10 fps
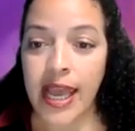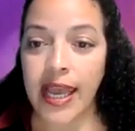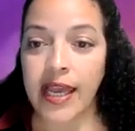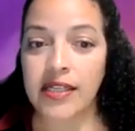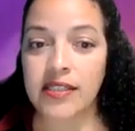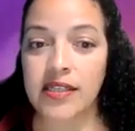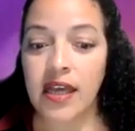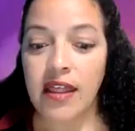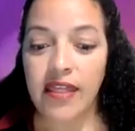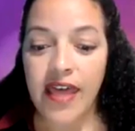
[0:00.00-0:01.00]
And
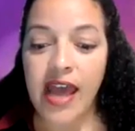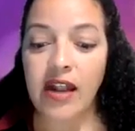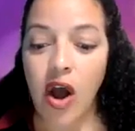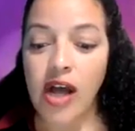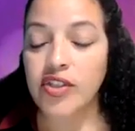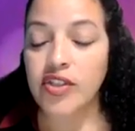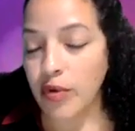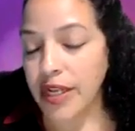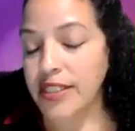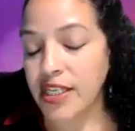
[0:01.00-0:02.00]
that also
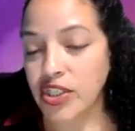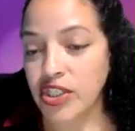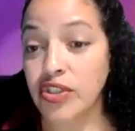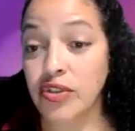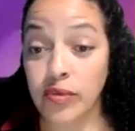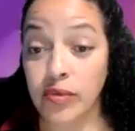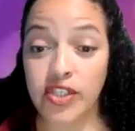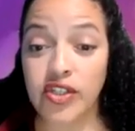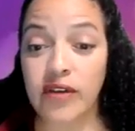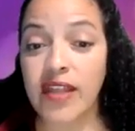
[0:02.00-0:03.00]
brought attention to
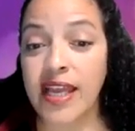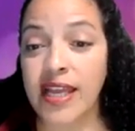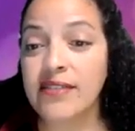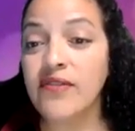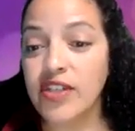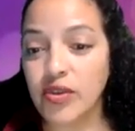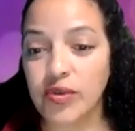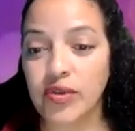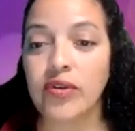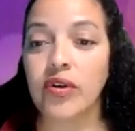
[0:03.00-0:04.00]
each of the
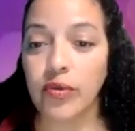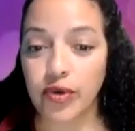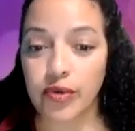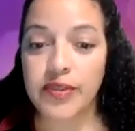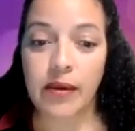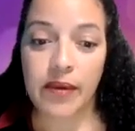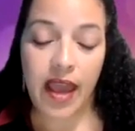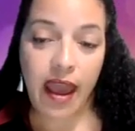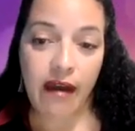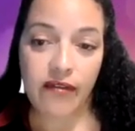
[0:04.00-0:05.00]
individual groups that we
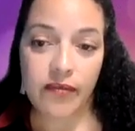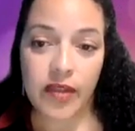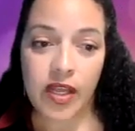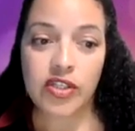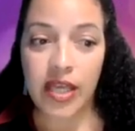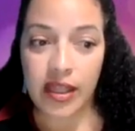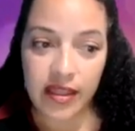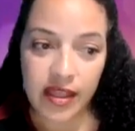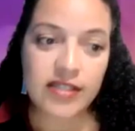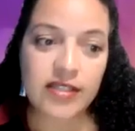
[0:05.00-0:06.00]
have. So,
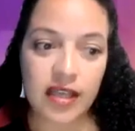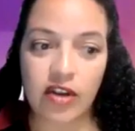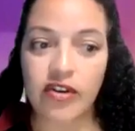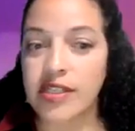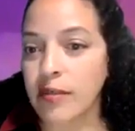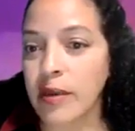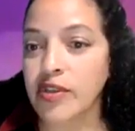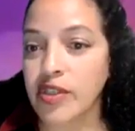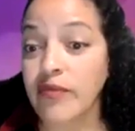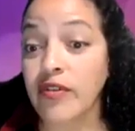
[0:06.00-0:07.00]
and thus increasing
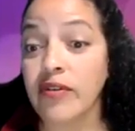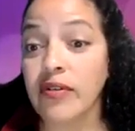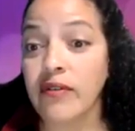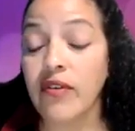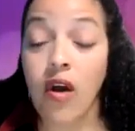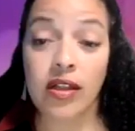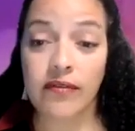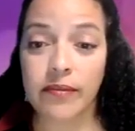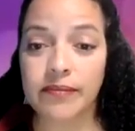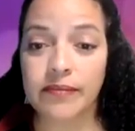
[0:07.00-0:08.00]
membership for all
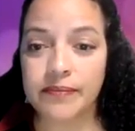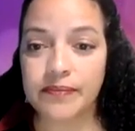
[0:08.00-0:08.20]
of them.